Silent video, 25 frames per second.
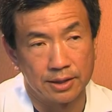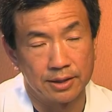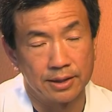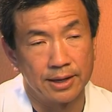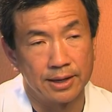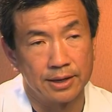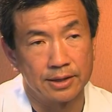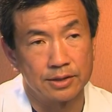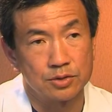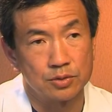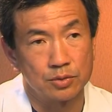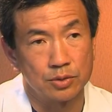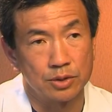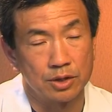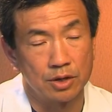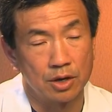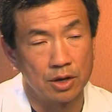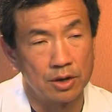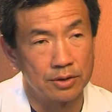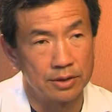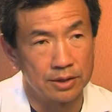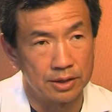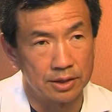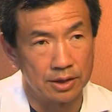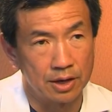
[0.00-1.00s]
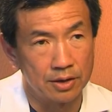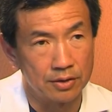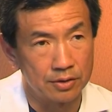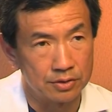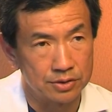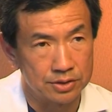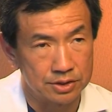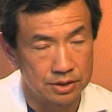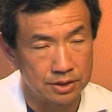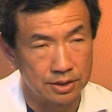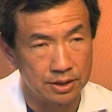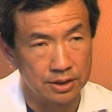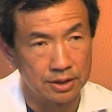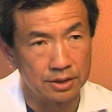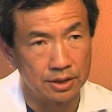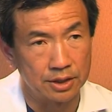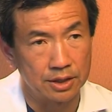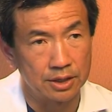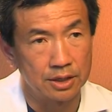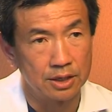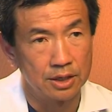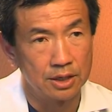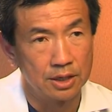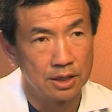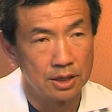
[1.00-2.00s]
that's what all the other skin
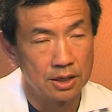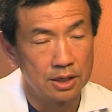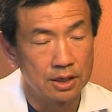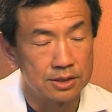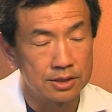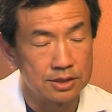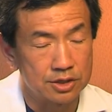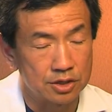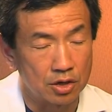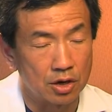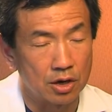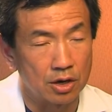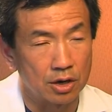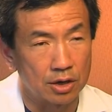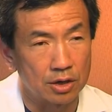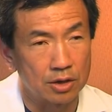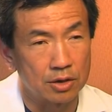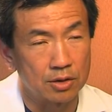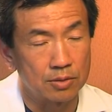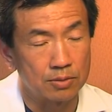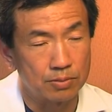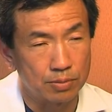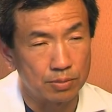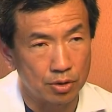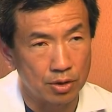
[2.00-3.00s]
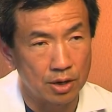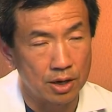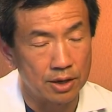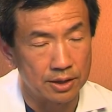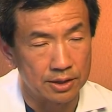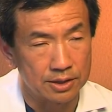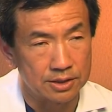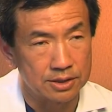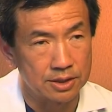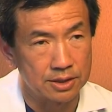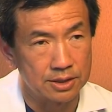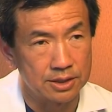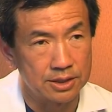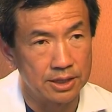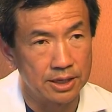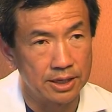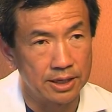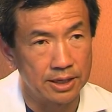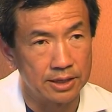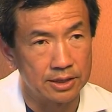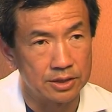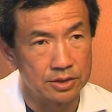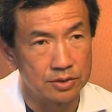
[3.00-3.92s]
scar products contain.